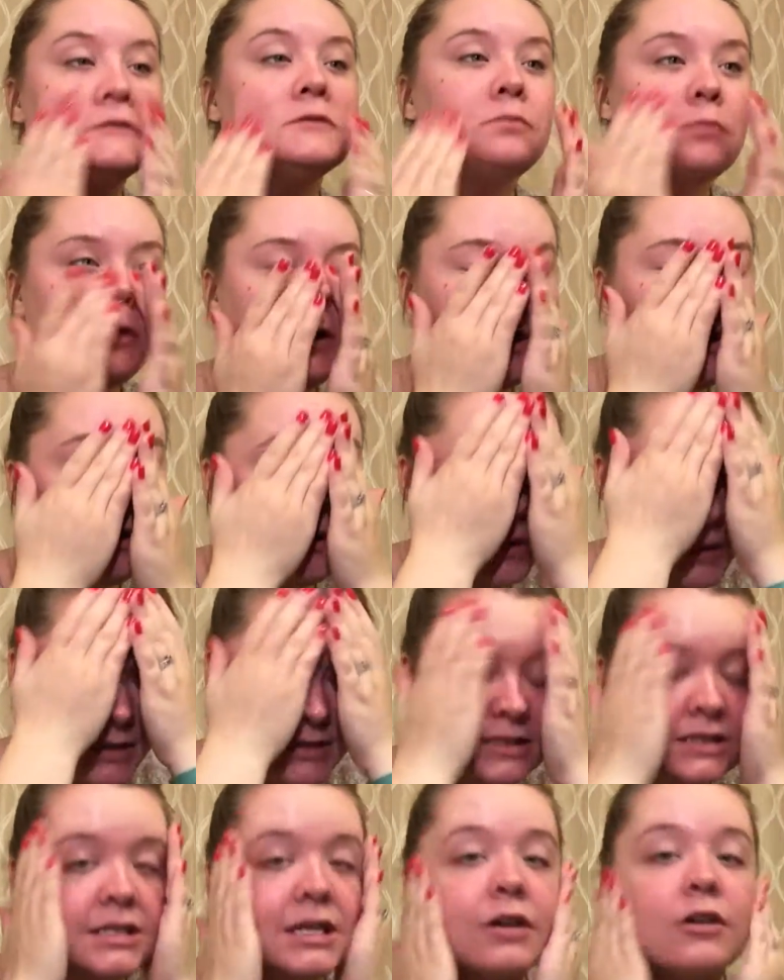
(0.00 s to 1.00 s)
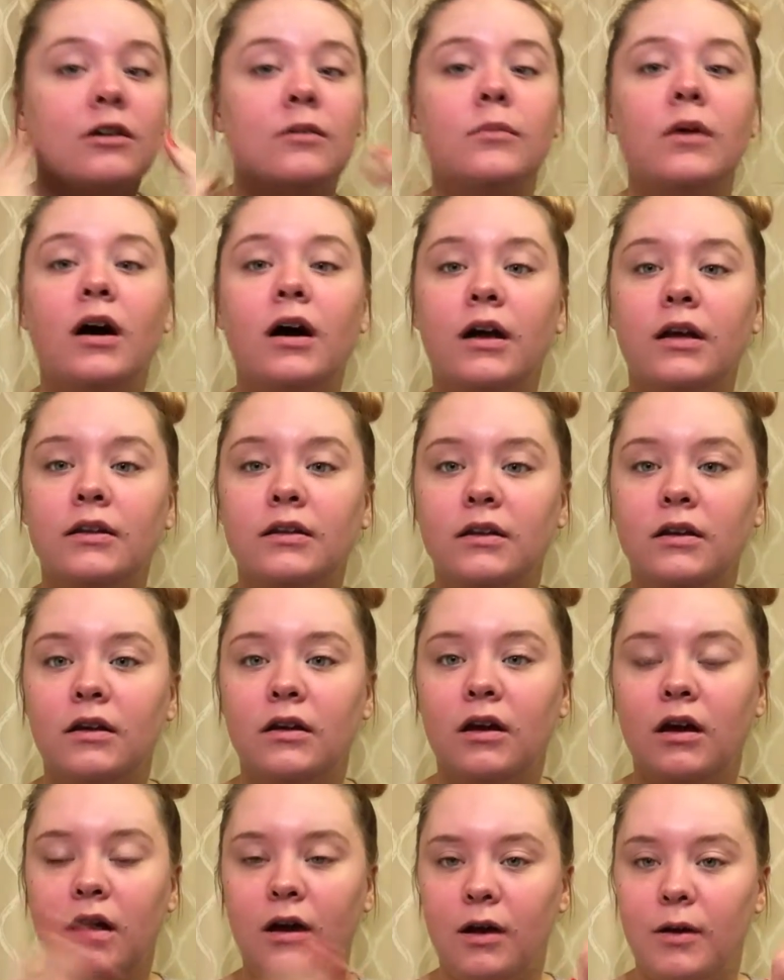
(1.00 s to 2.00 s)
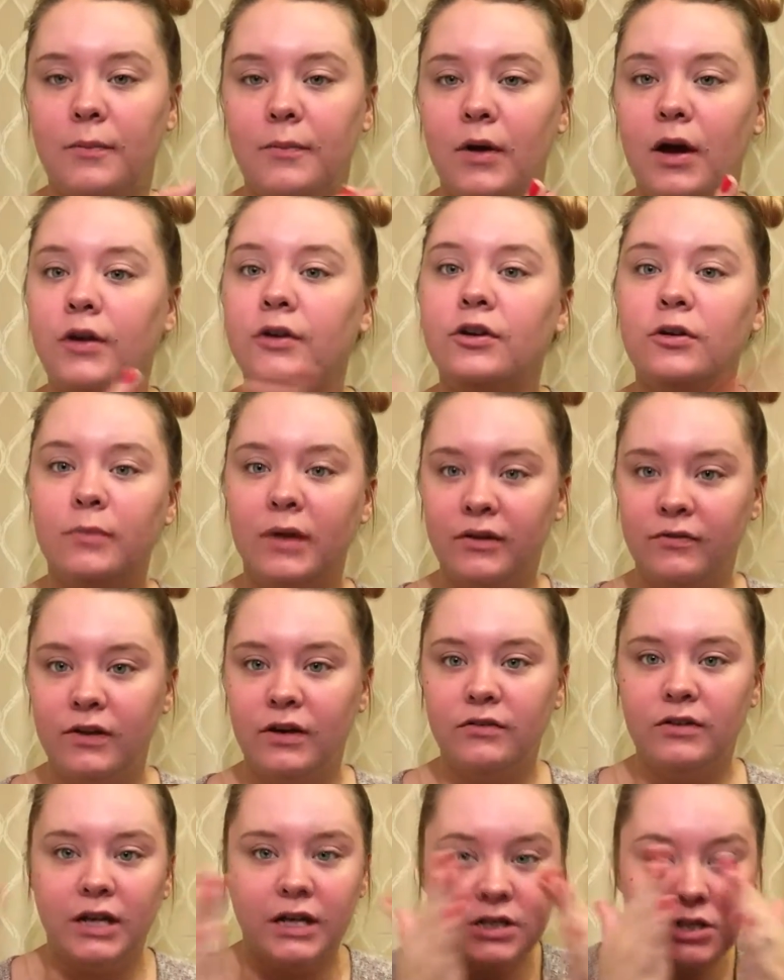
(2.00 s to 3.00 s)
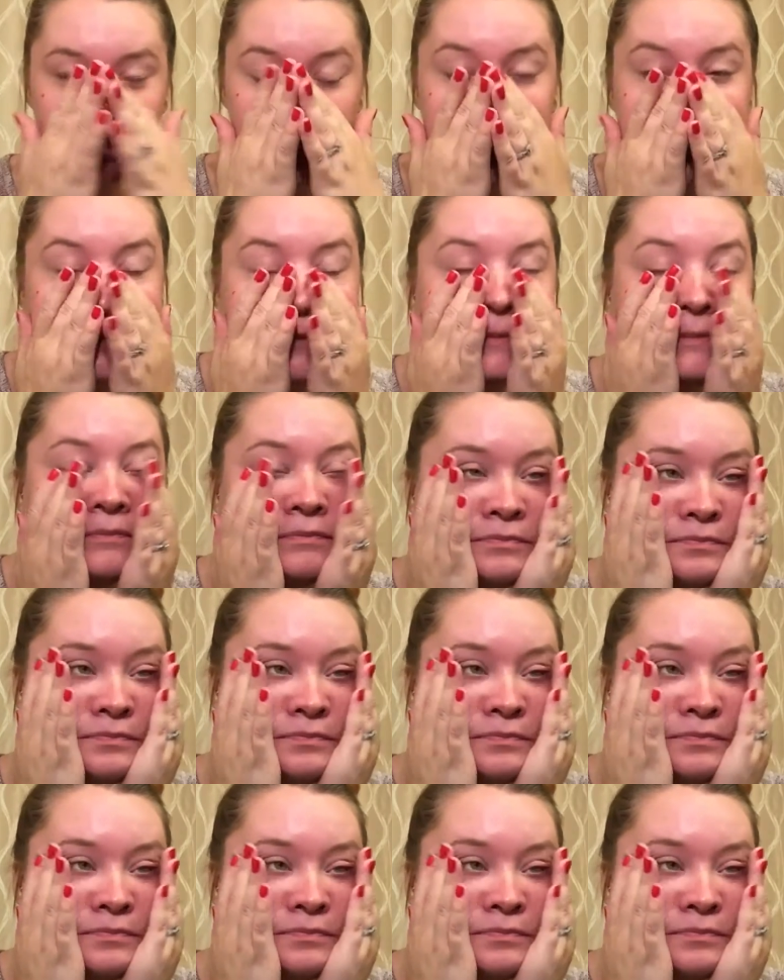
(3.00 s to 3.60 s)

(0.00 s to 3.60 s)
to put a serum on under my foundation